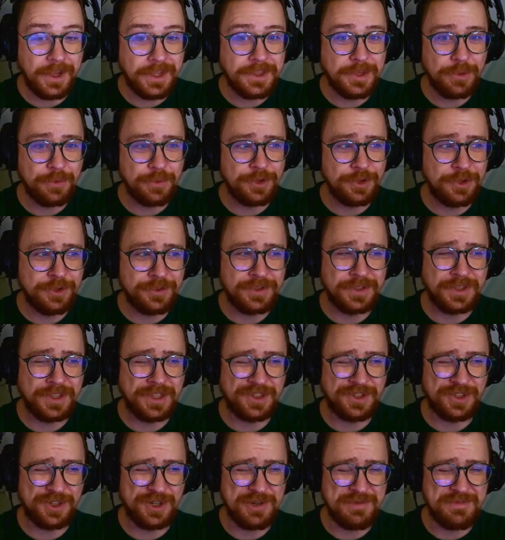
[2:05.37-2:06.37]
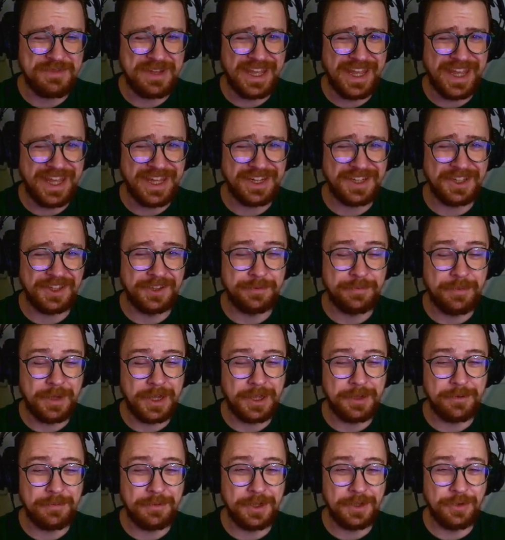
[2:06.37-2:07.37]
that we're using the term "it" is
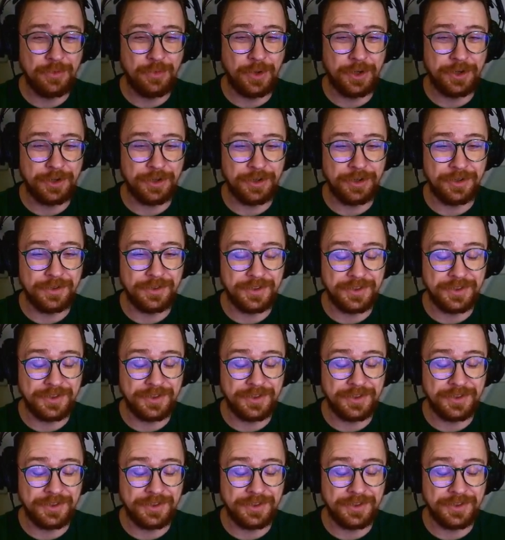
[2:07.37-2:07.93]
making me wonder.